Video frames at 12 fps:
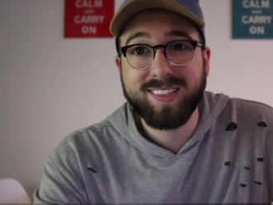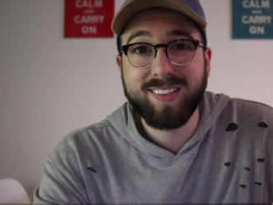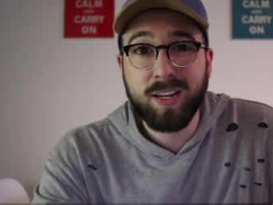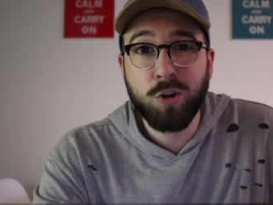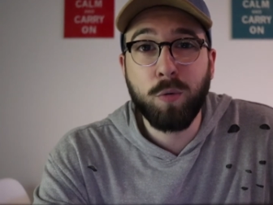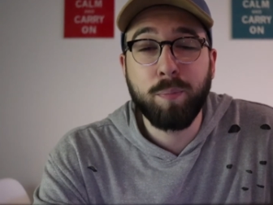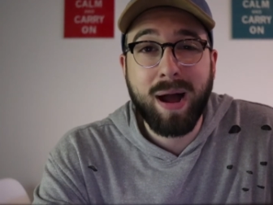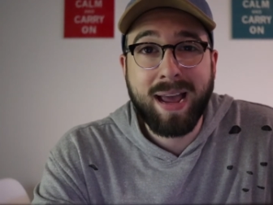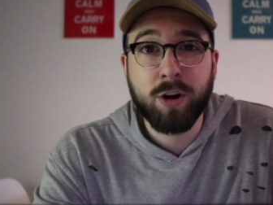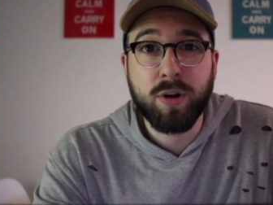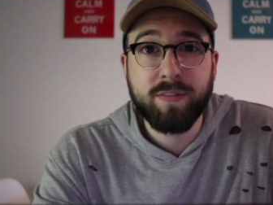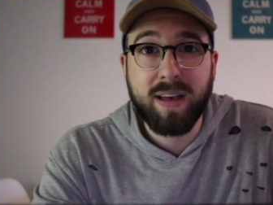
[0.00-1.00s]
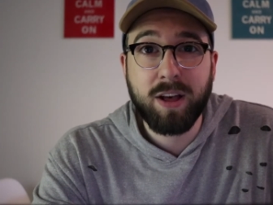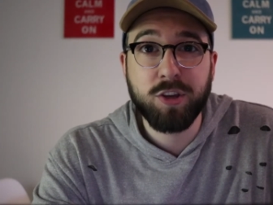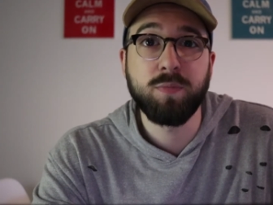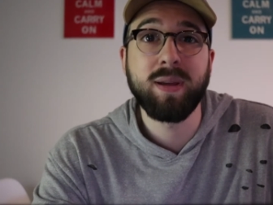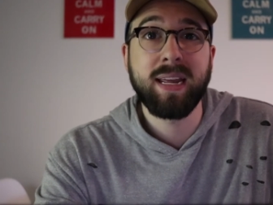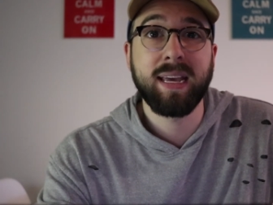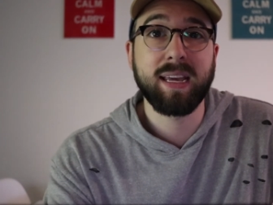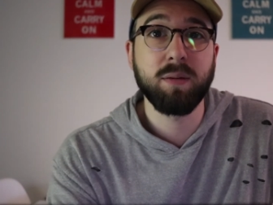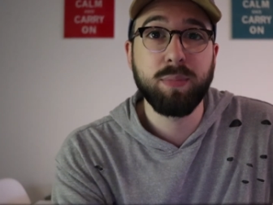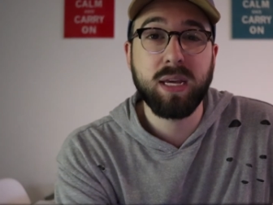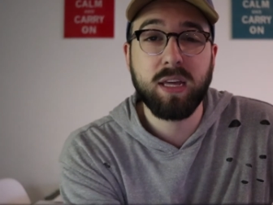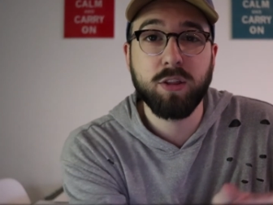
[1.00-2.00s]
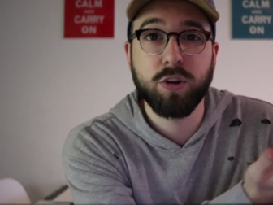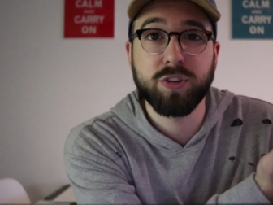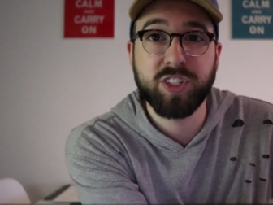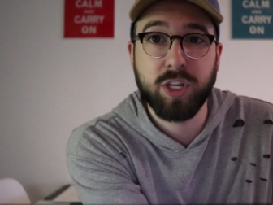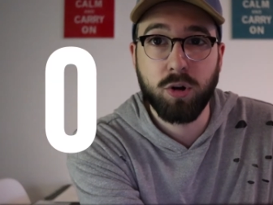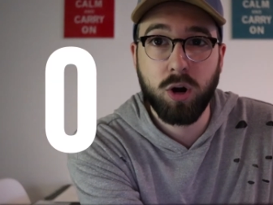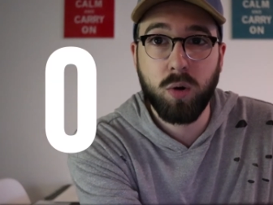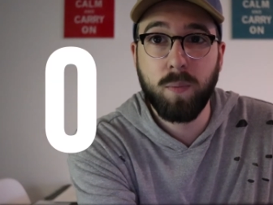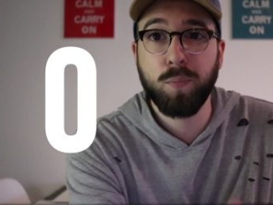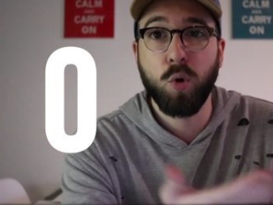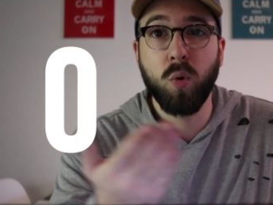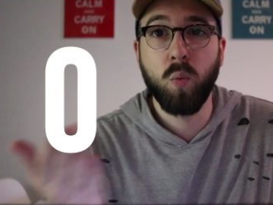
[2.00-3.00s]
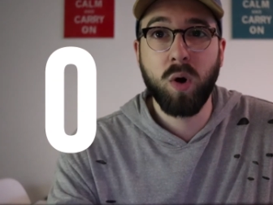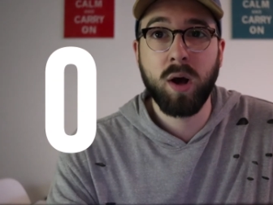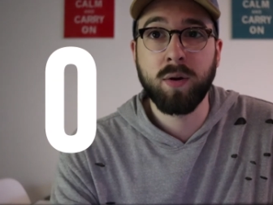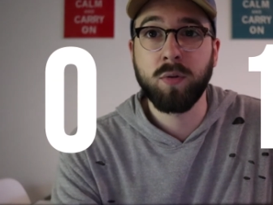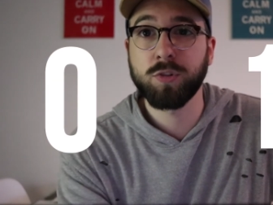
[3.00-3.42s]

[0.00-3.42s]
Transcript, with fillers: single binary value, meaning it can be either zero or one,